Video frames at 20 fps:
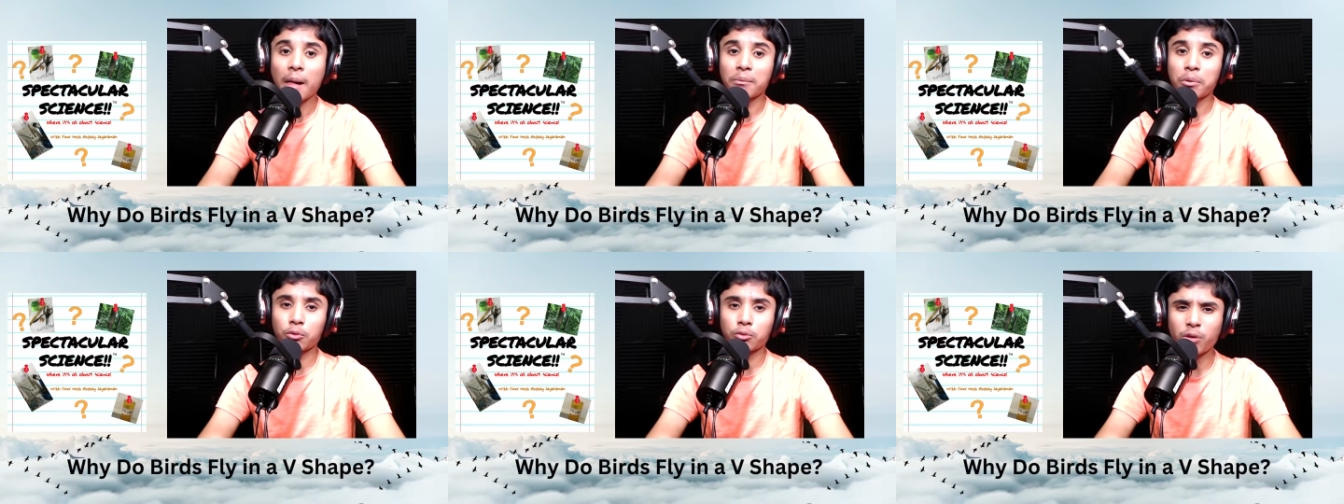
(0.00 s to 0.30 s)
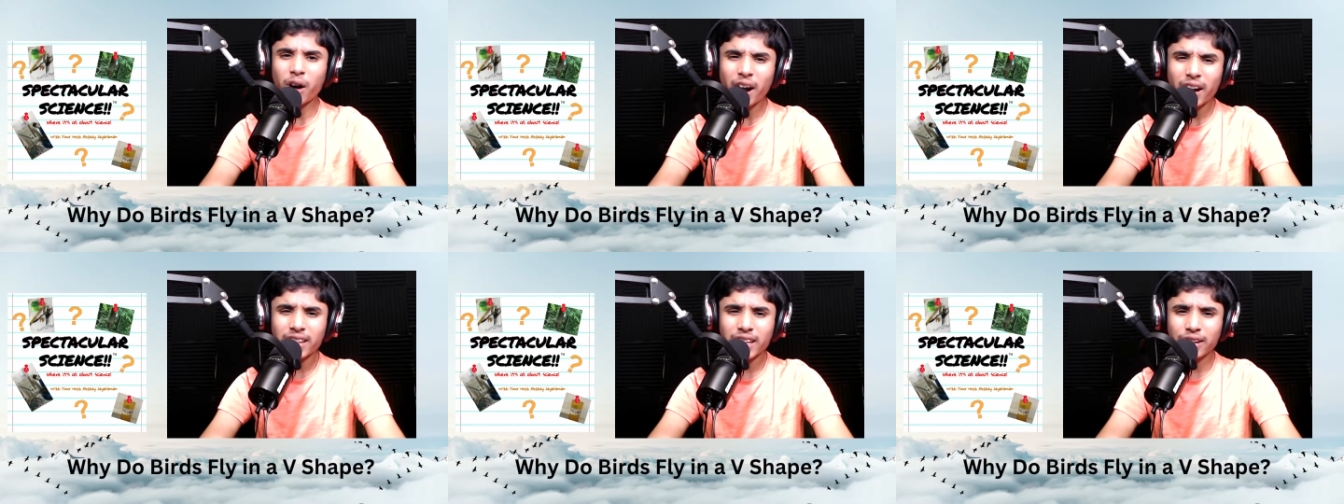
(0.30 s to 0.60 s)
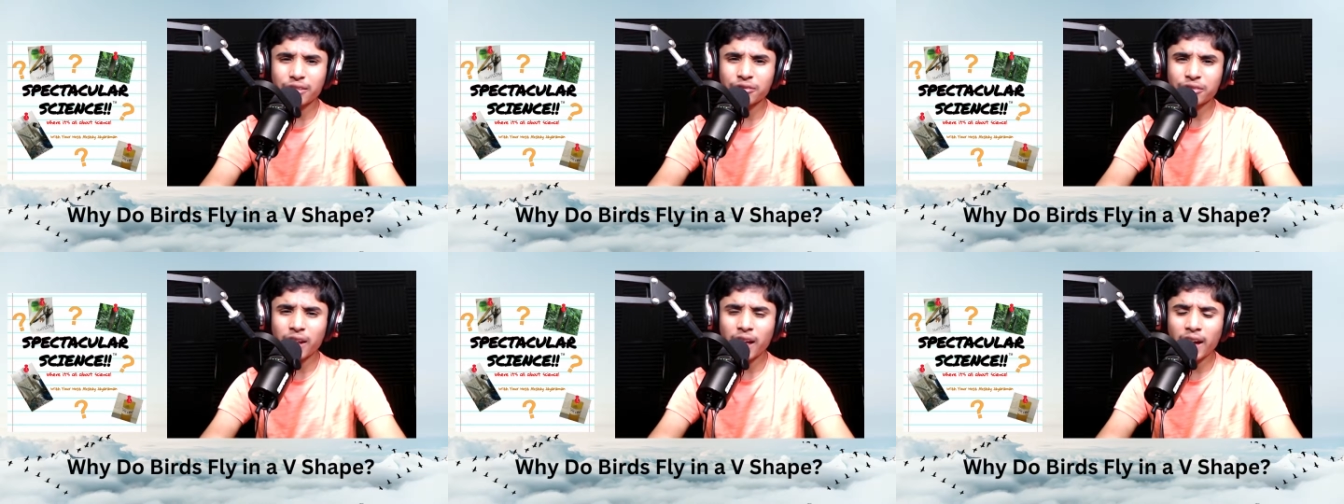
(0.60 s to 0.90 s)
But why are
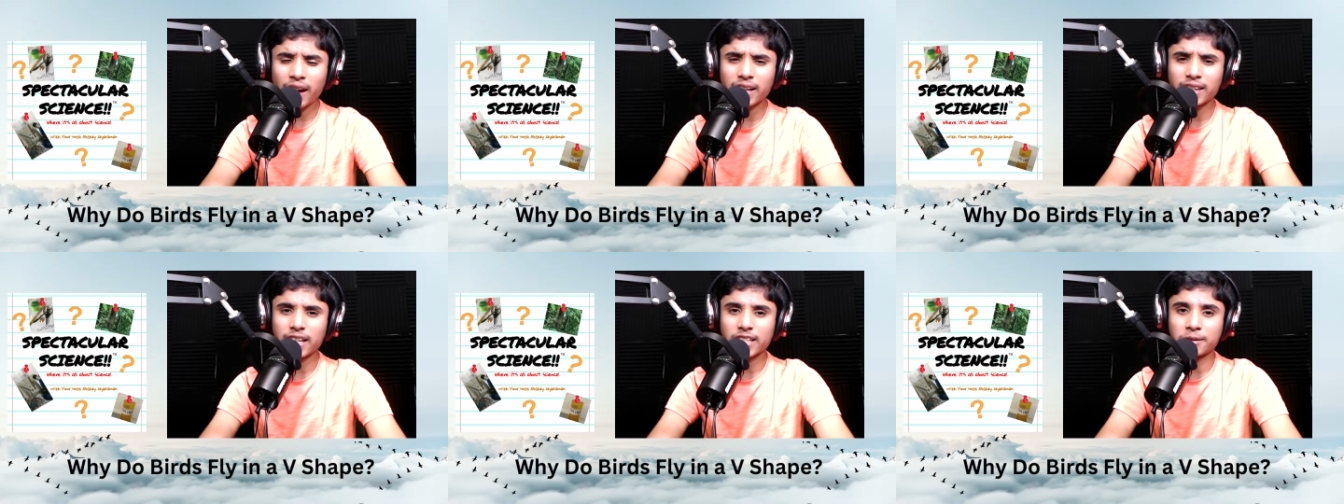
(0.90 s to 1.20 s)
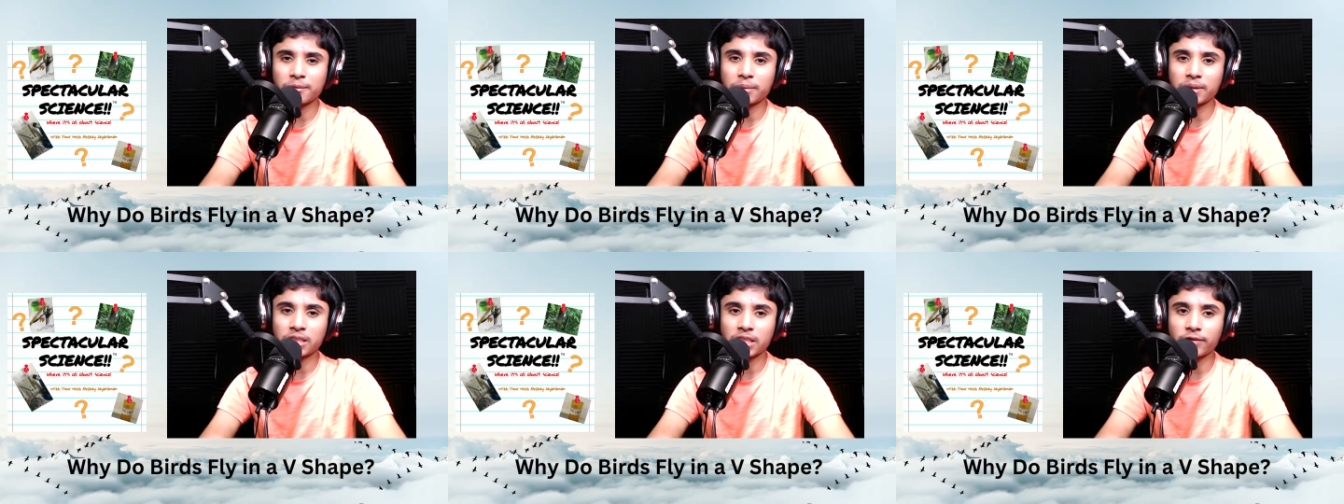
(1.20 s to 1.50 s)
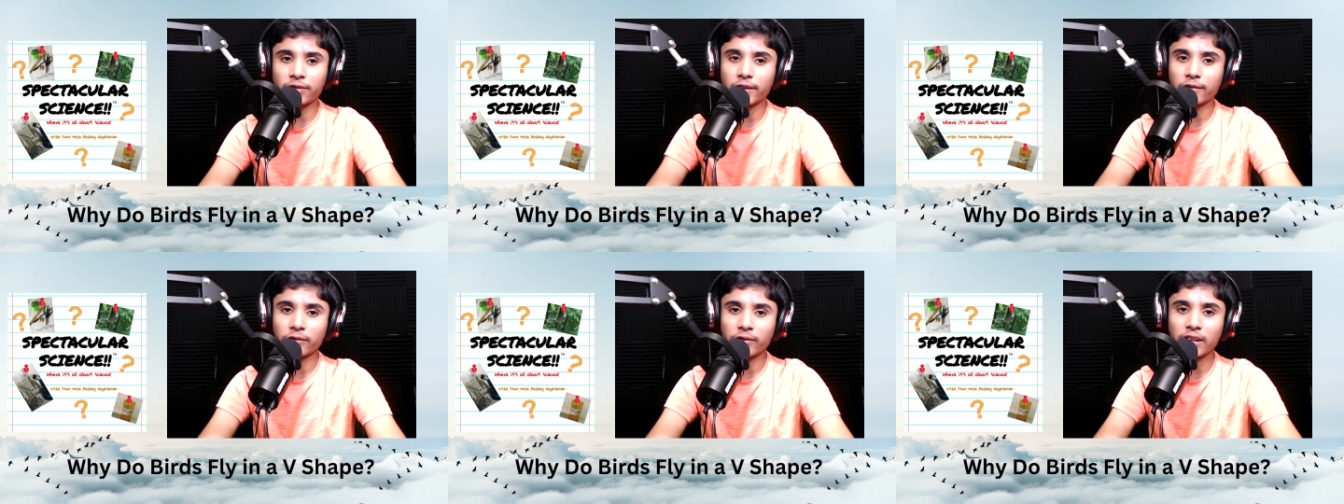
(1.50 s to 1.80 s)
they flying in that
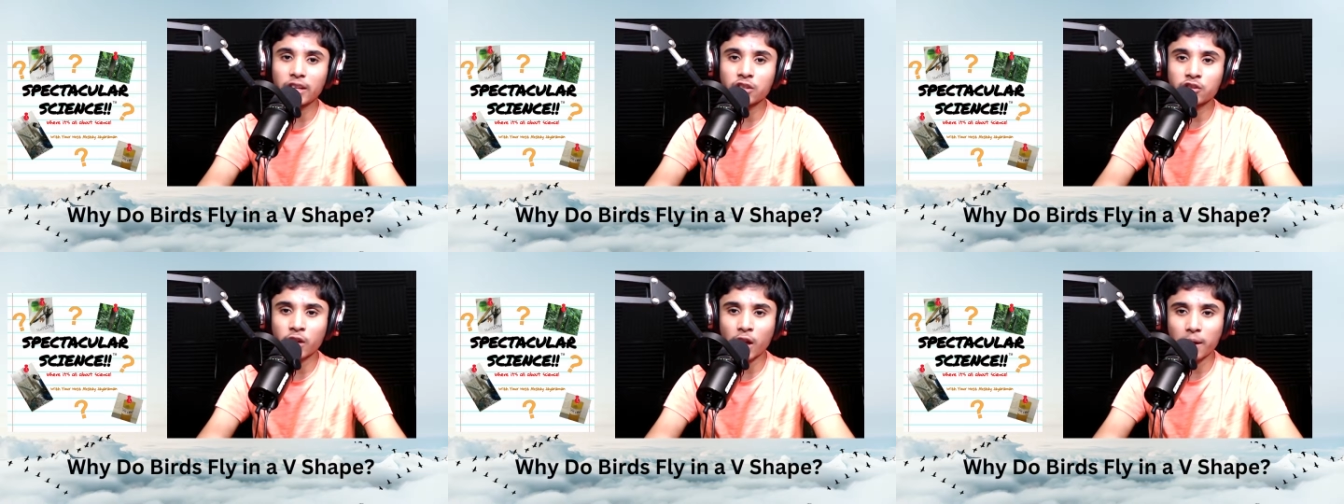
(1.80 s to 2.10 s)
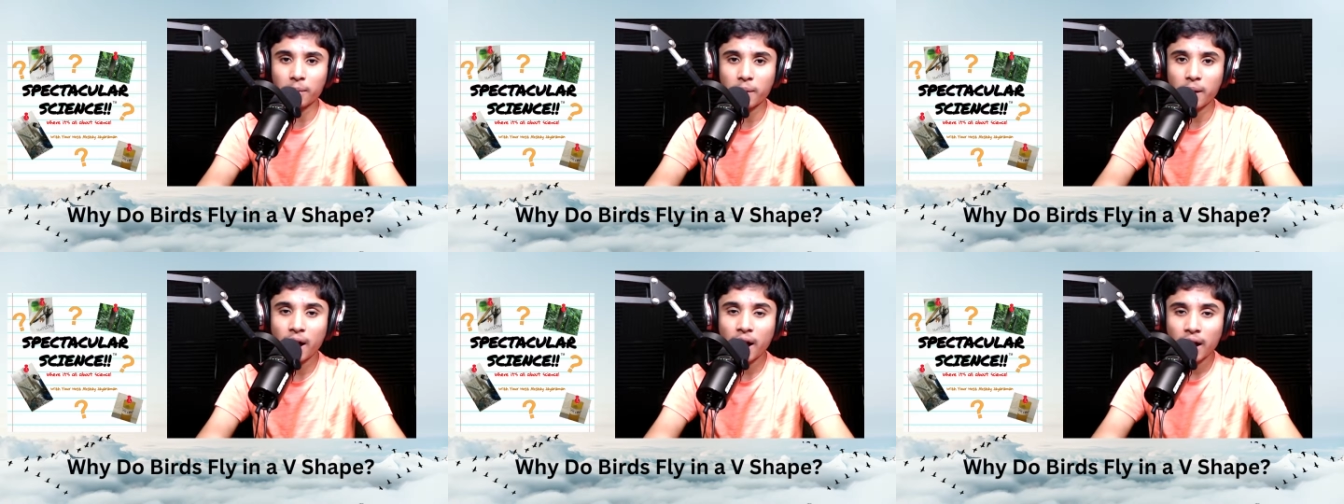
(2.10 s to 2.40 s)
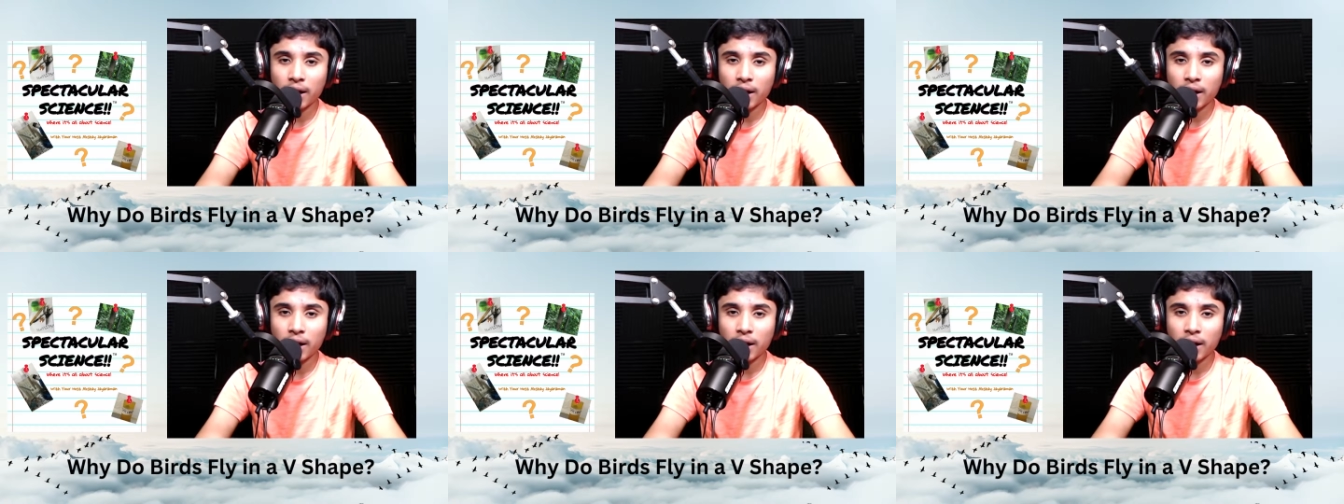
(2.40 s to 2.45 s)
specific V shape?